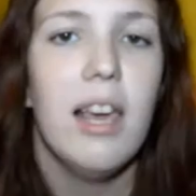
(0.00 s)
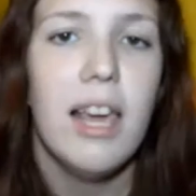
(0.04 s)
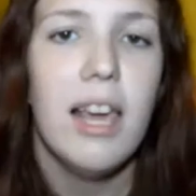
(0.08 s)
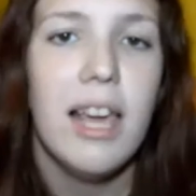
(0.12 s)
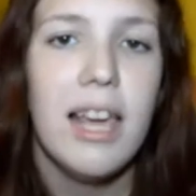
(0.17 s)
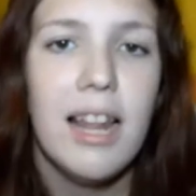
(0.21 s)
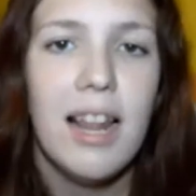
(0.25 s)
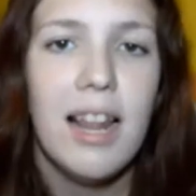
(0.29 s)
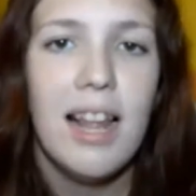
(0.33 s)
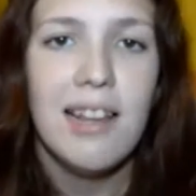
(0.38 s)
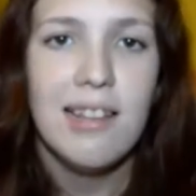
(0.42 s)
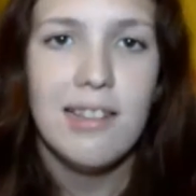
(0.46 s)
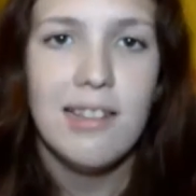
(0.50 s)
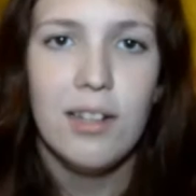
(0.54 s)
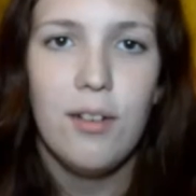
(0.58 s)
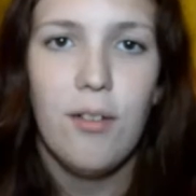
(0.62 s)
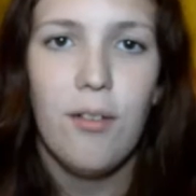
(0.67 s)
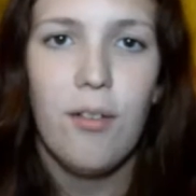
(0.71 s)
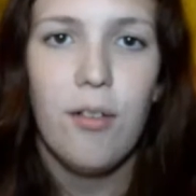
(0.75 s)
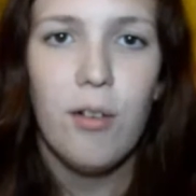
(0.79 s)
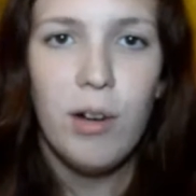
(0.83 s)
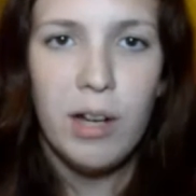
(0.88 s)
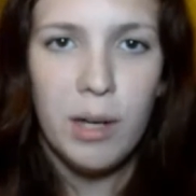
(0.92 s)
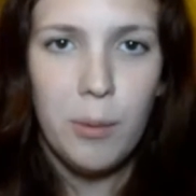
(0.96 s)
It lasted
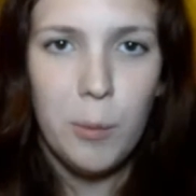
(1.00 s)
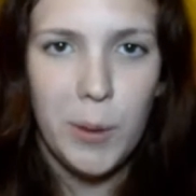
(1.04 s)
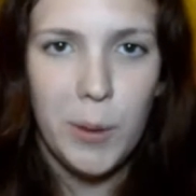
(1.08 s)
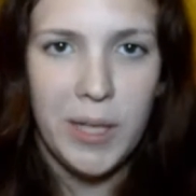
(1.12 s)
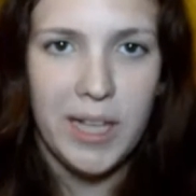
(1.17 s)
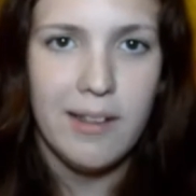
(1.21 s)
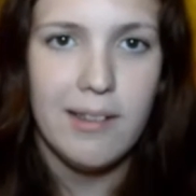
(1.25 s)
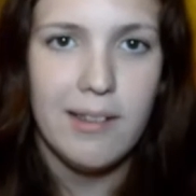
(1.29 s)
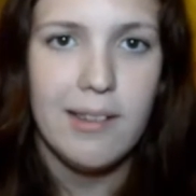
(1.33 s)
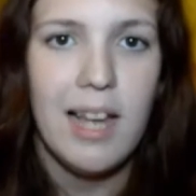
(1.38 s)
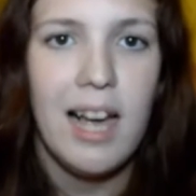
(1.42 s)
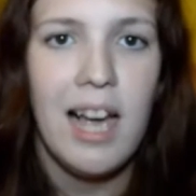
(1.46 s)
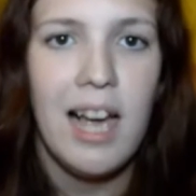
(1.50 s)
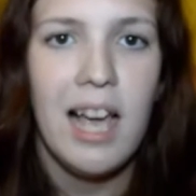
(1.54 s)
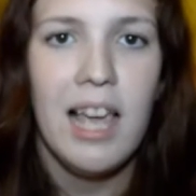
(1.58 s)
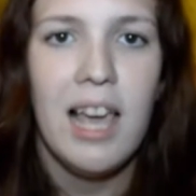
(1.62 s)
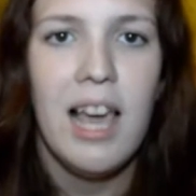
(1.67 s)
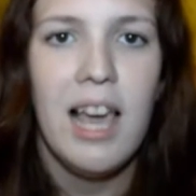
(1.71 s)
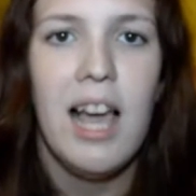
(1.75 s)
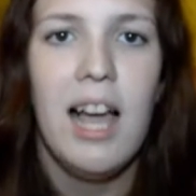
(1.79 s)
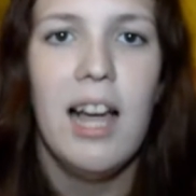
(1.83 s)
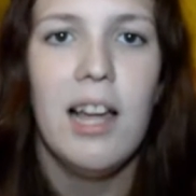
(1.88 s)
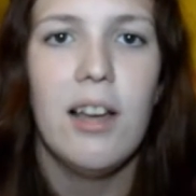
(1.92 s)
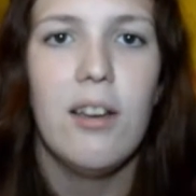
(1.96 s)
three weeks. I
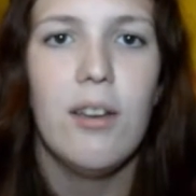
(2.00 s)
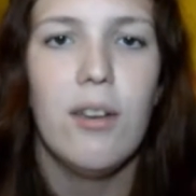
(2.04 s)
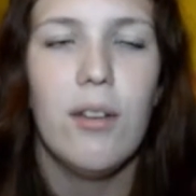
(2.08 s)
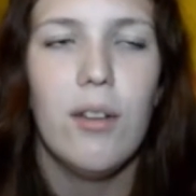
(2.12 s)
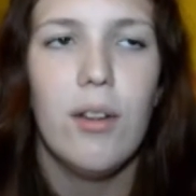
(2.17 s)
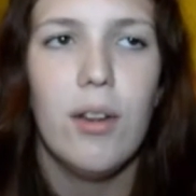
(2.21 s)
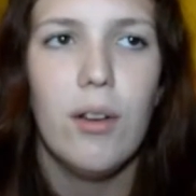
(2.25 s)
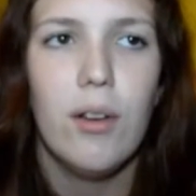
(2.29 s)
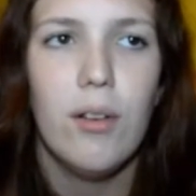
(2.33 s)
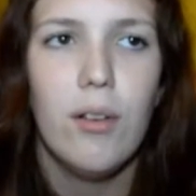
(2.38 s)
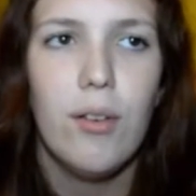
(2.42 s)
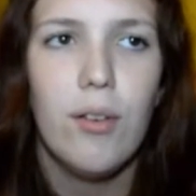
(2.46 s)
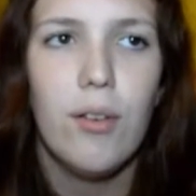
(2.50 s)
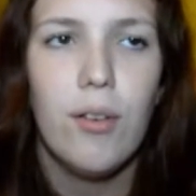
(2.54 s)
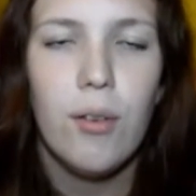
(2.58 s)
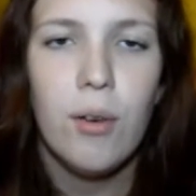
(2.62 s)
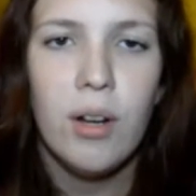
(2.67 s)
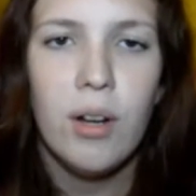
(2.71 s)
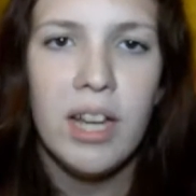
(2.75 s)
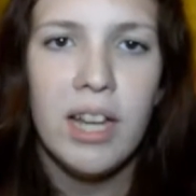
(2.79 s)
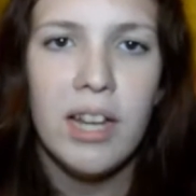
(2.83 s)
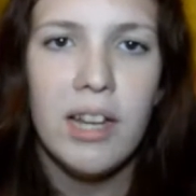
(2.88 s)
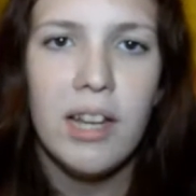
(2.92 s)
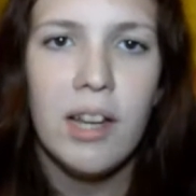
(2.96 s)
had
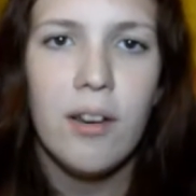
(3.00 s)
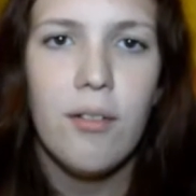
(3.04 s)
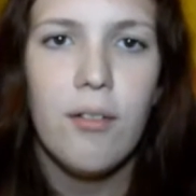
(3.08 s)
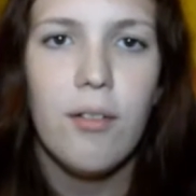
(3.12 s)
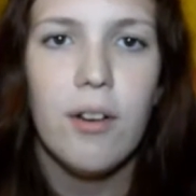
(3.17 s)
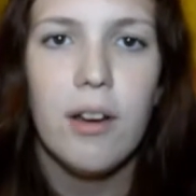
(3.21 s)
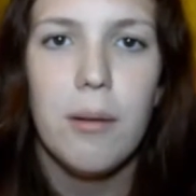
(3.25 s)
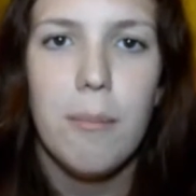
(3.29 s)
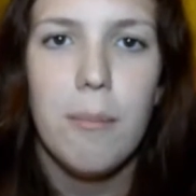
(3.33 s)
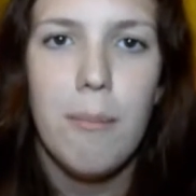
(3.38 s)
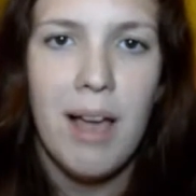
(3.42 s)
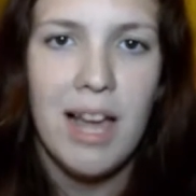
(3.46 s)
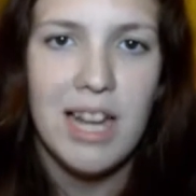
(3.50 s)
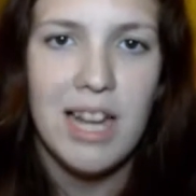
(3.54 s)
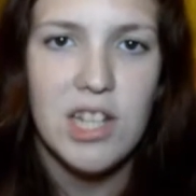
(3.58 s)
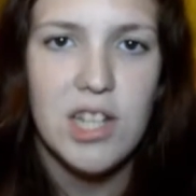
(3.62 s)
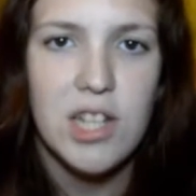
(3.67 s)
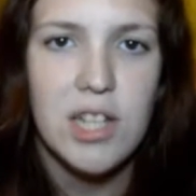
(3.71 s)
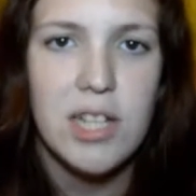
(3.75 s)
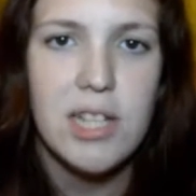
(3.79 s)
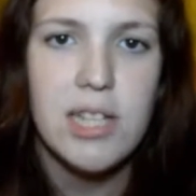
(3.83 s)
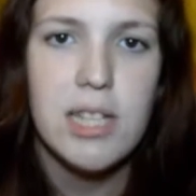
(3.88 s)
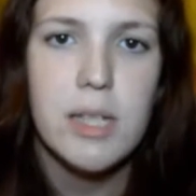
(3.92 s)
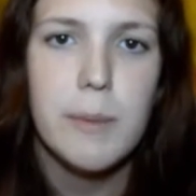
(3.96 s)
three different
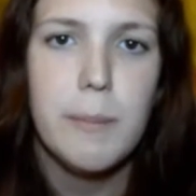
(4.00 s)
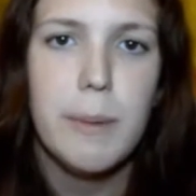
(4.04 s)
matches,